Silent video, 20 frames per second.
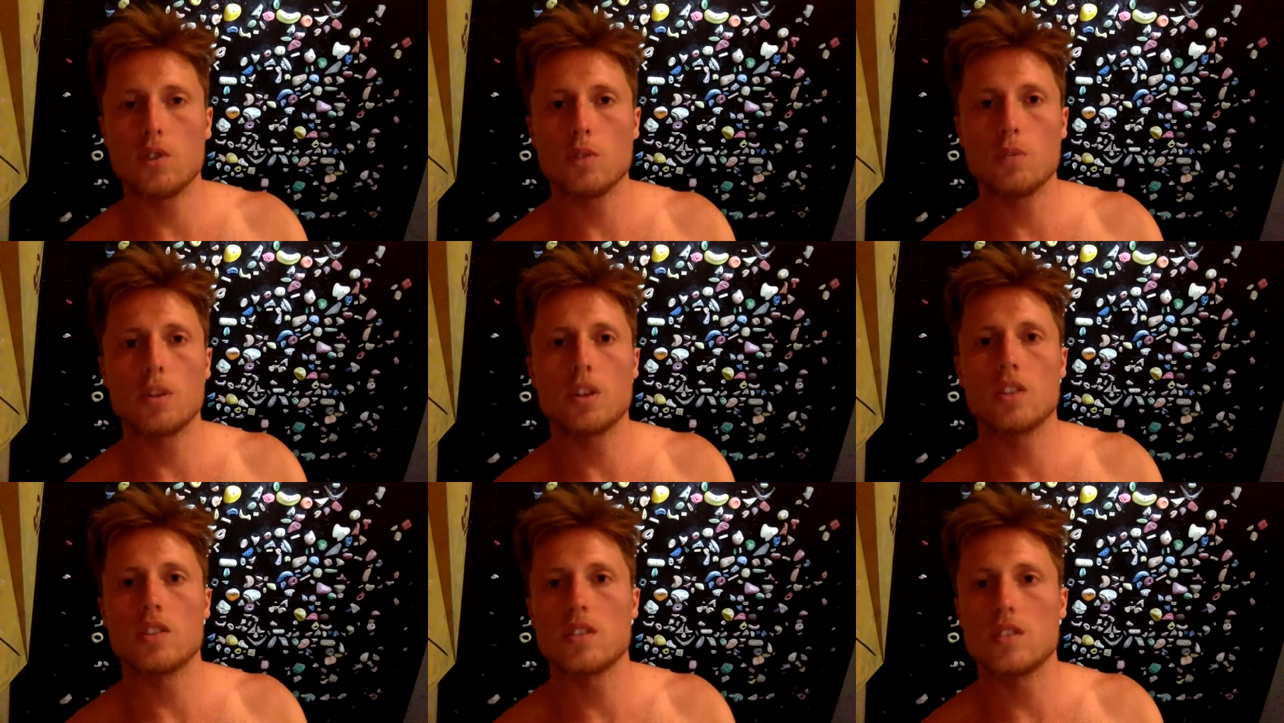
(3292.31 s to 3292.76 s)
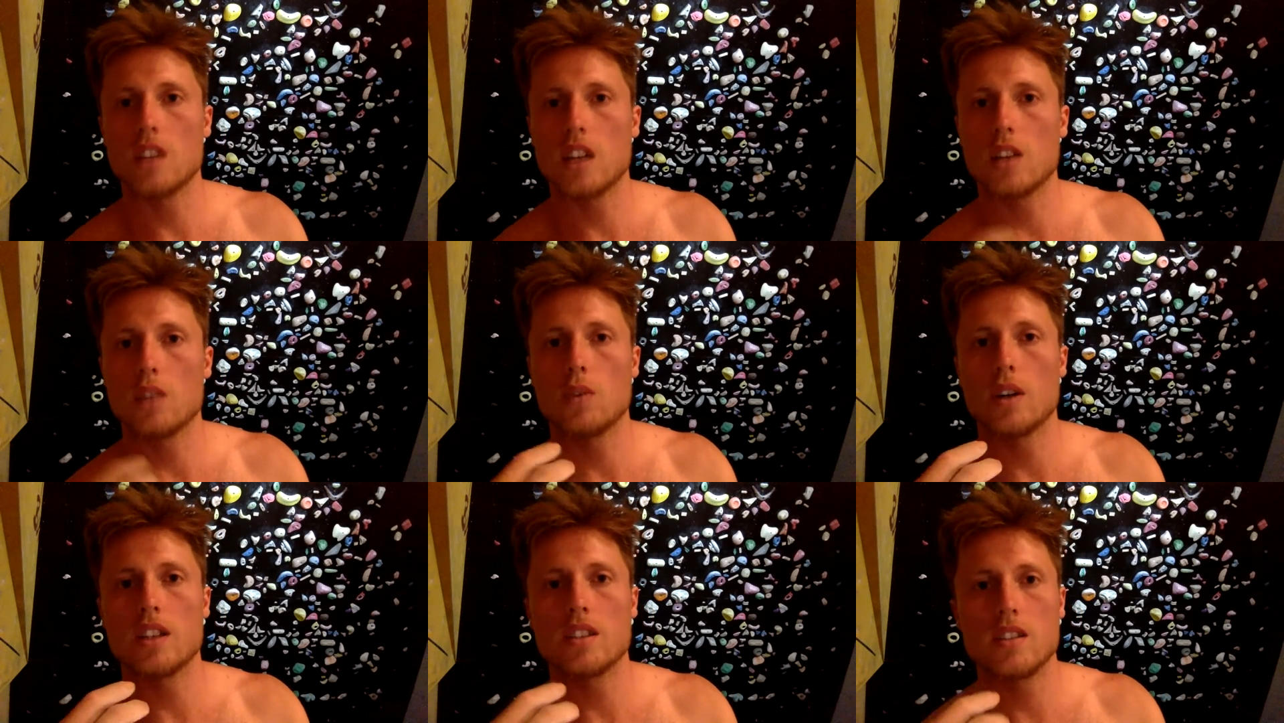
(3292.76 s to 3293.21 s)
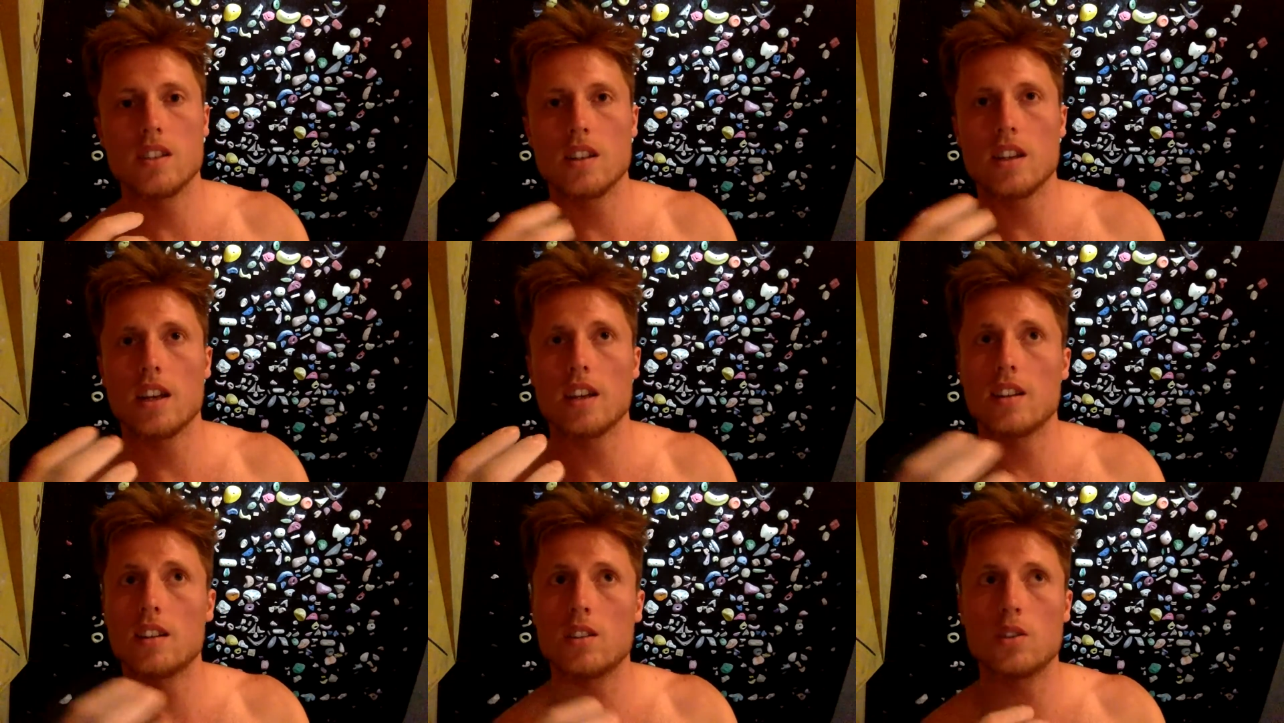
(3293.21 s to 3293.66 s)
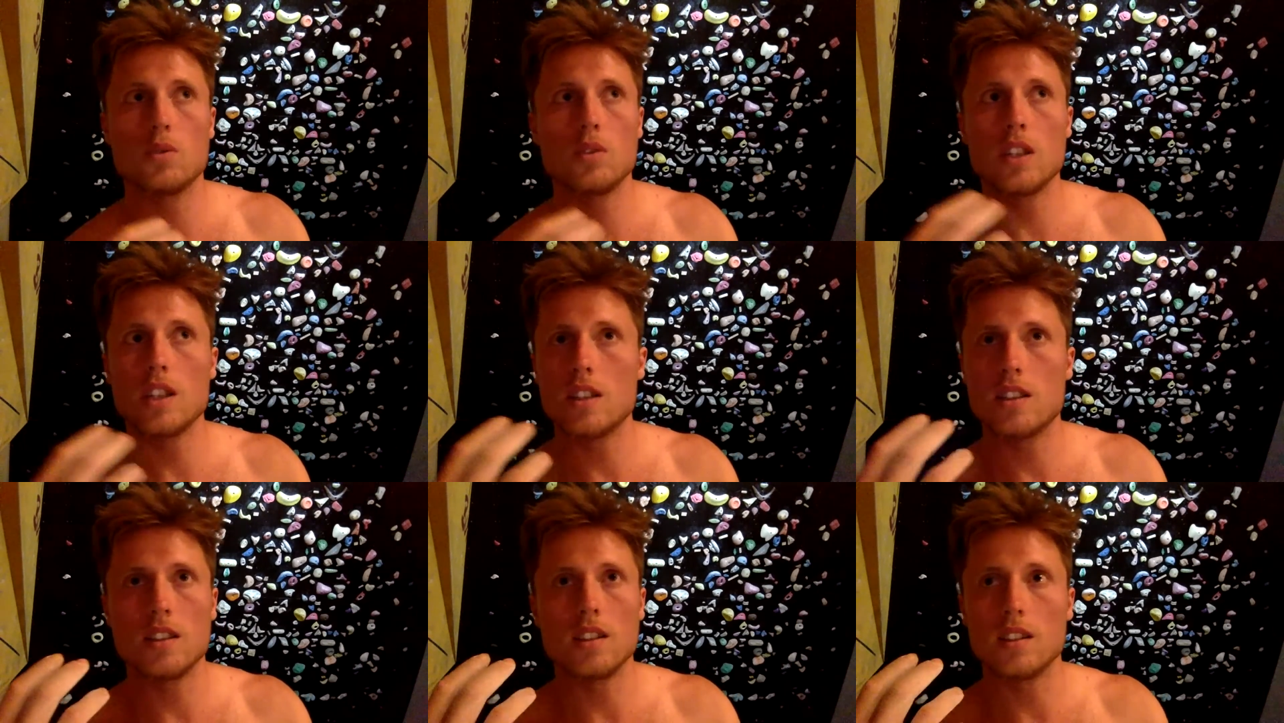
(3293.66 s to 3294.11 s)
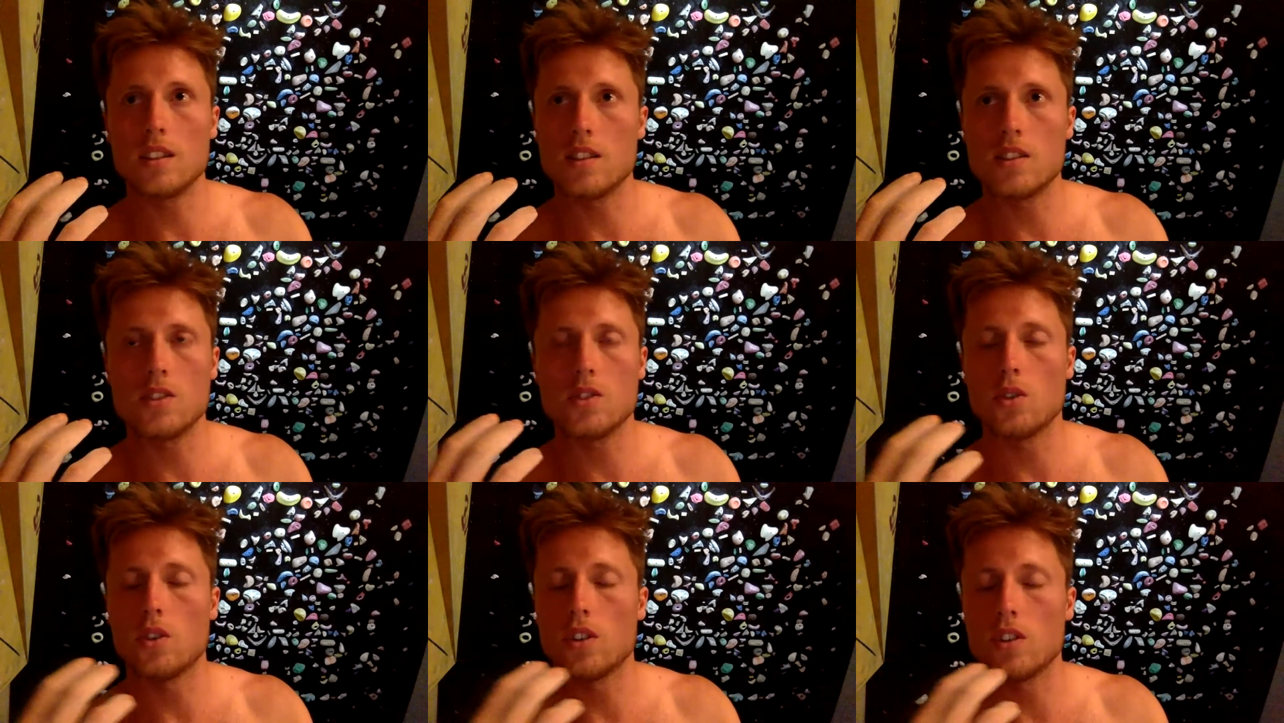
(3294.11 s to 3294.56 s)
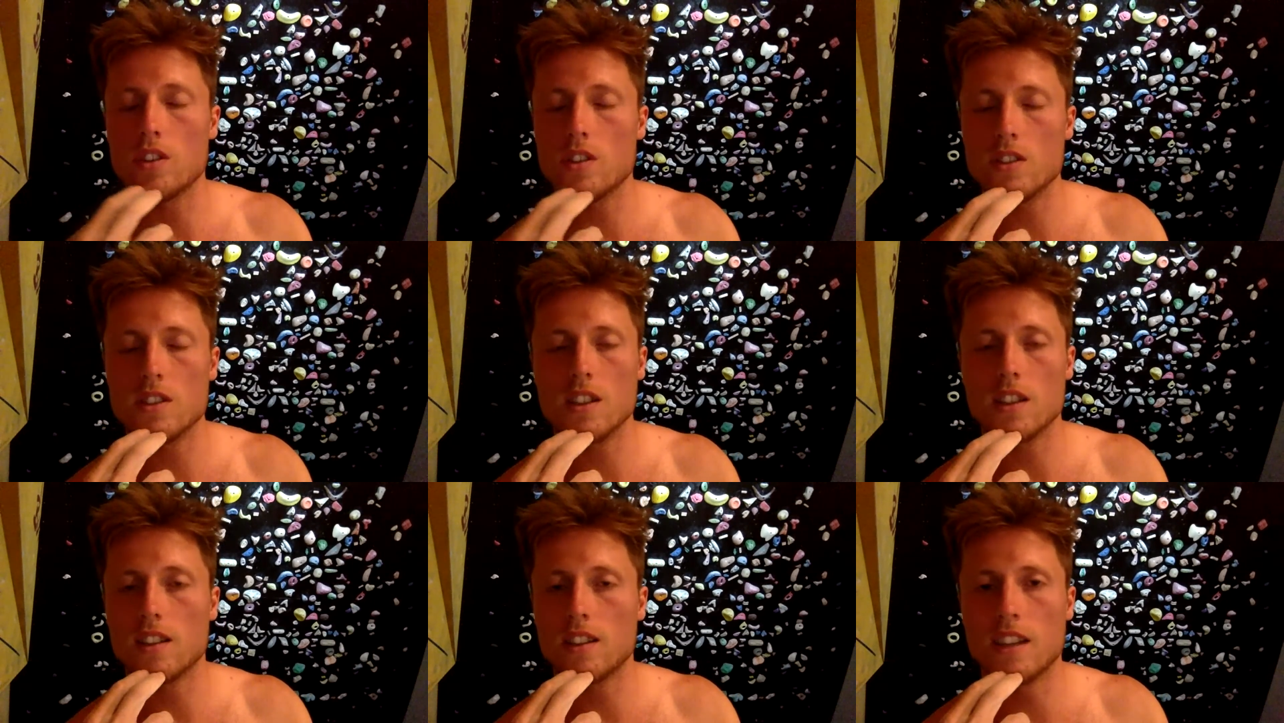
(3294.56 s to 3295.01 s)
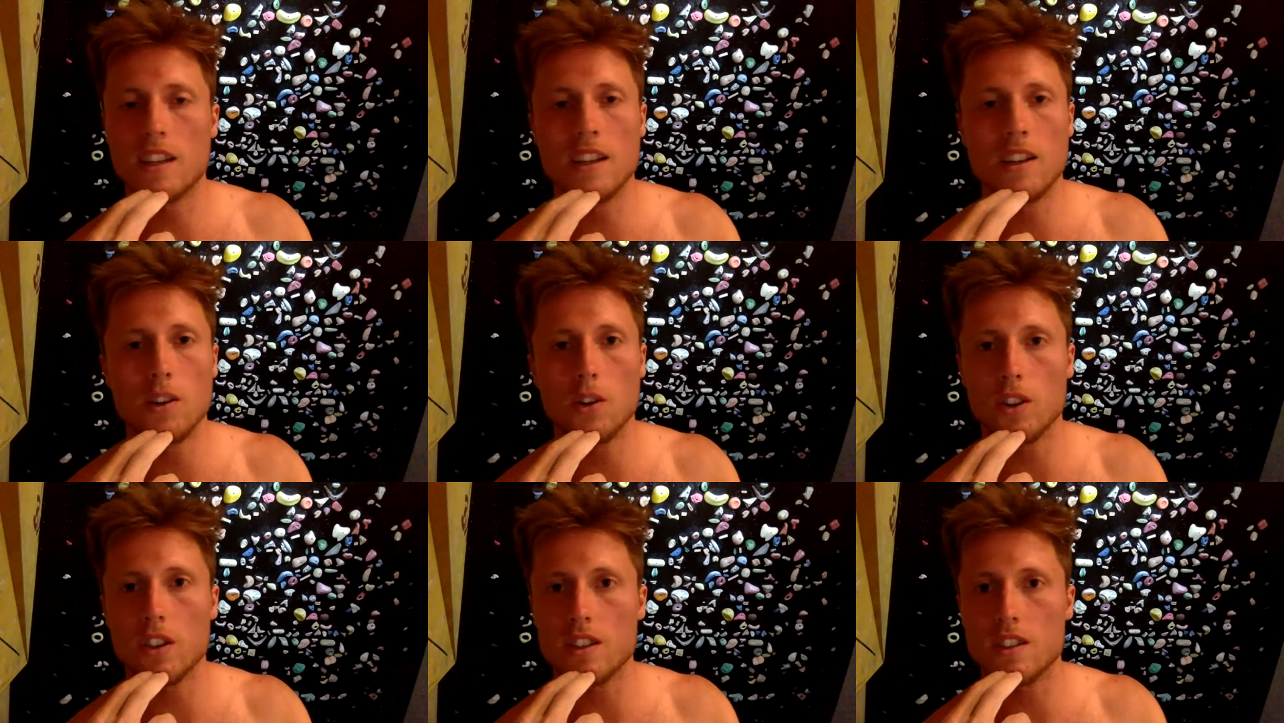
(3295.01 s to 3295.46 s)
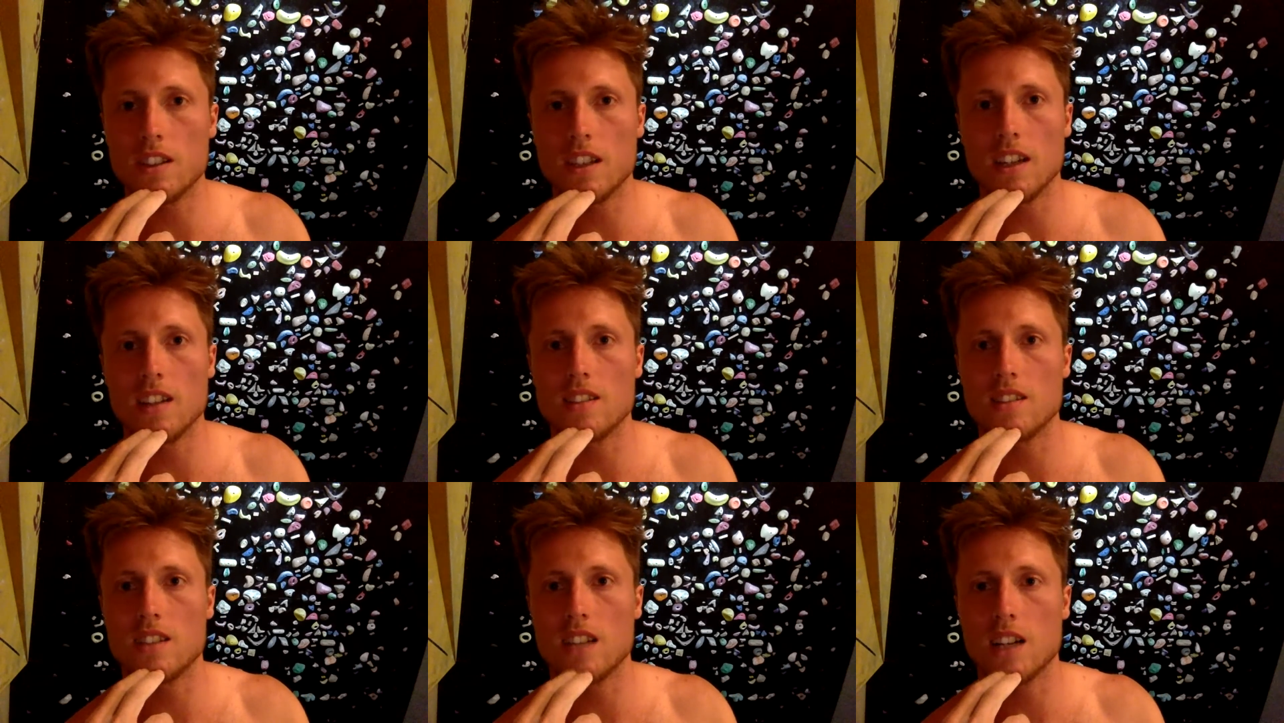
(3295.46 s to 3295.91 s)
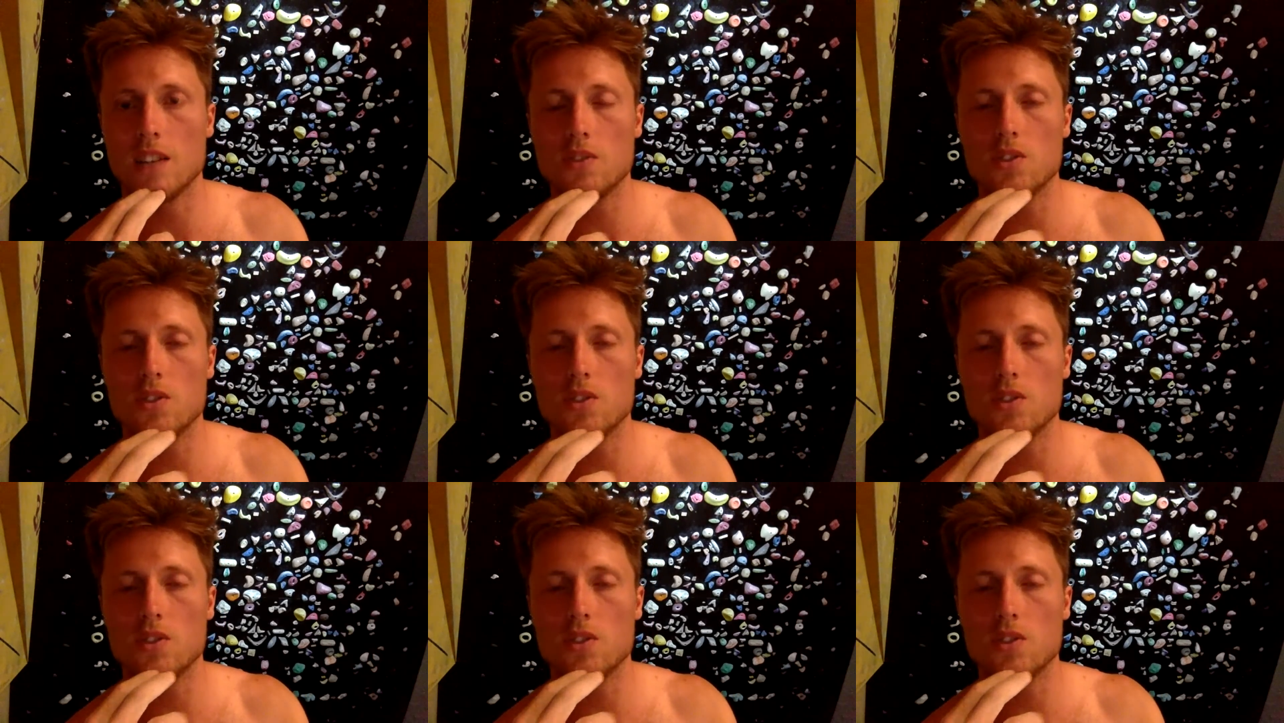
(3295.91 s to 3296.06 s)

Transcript: because otherwise they get into eating disorders and all this kind of stuff.